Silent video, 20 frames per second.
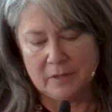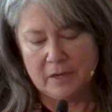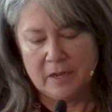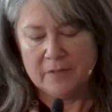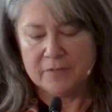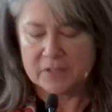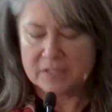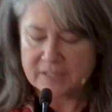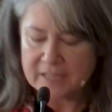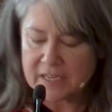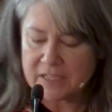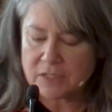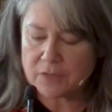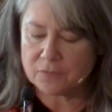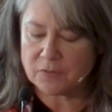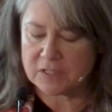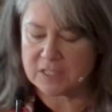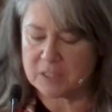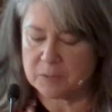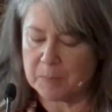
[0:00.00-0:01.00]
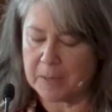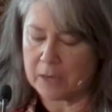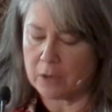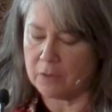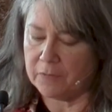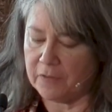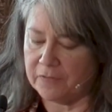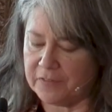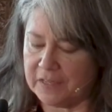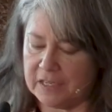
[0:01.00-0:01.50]
The sense of despair
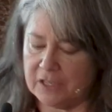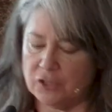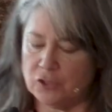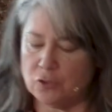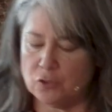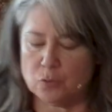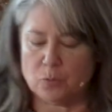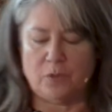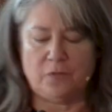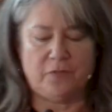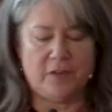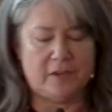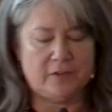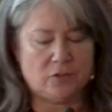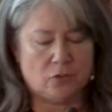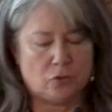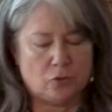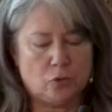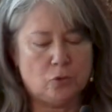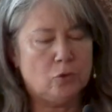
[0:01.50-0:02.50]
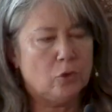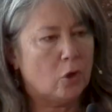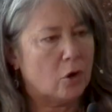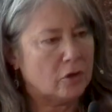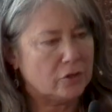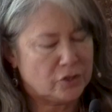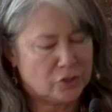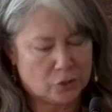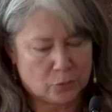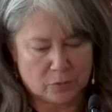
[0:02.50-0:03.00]
that the issues we face are too
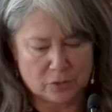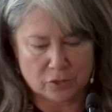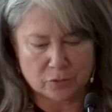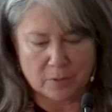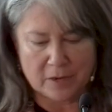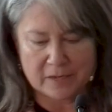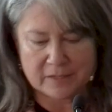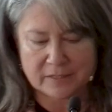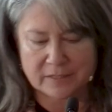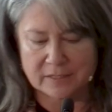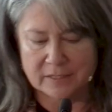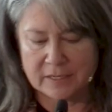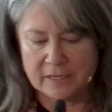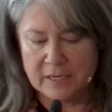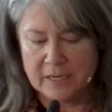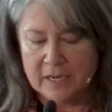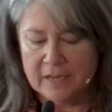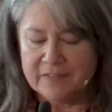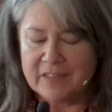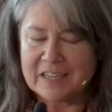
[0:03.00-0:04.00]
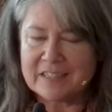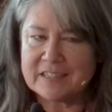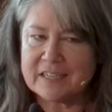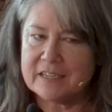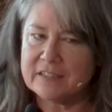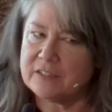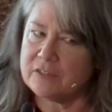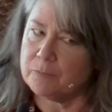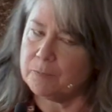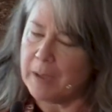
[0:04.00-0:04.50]
large to address, that
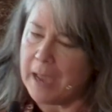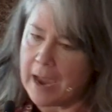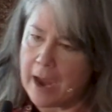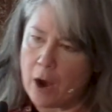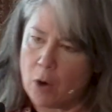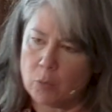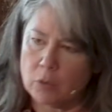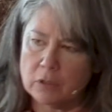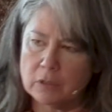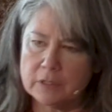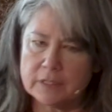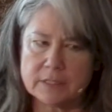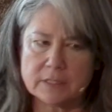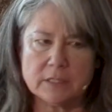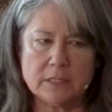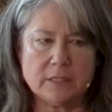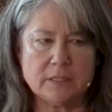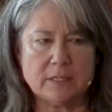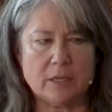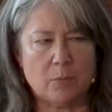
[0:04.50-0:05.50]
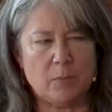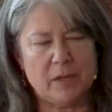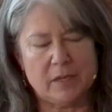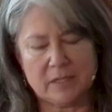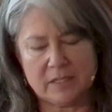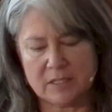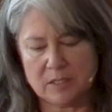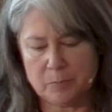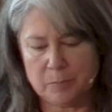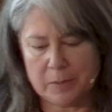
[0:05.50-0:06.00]
sense of powerlessness that we
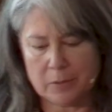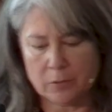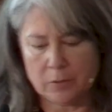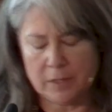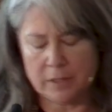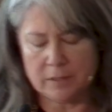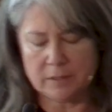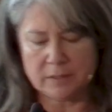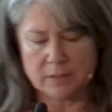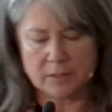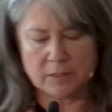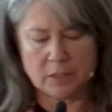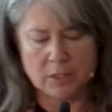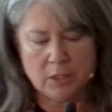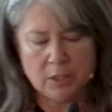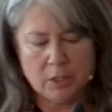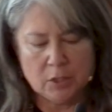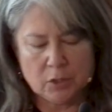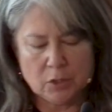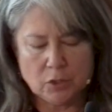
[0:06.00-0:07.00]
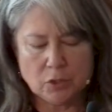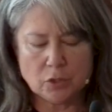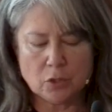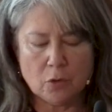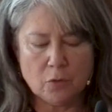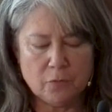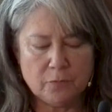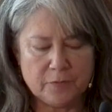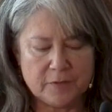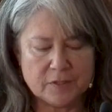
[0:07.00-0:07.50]
experienced
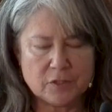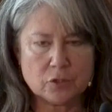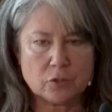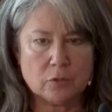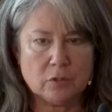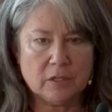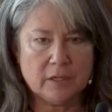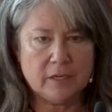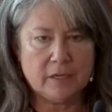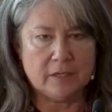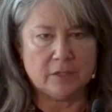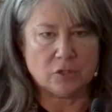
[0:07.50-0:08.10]
so viscerally in